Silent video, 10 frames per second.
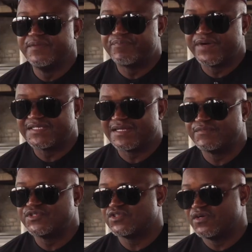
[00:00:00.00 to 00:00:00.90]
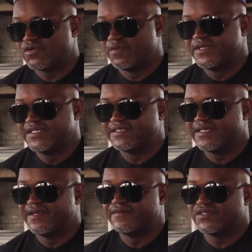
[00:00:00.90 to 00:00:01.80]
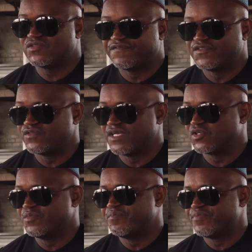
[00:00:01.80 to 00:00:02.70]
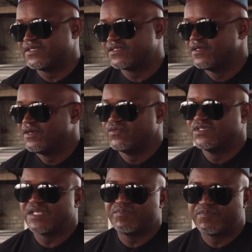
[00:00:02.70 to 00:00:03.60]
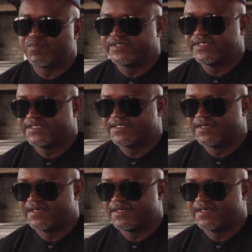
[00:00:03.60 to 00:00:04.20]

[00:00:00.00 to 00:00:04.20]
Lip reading: impressed and I'm sure the community and the rest of Freetonians will be impressed with this type of project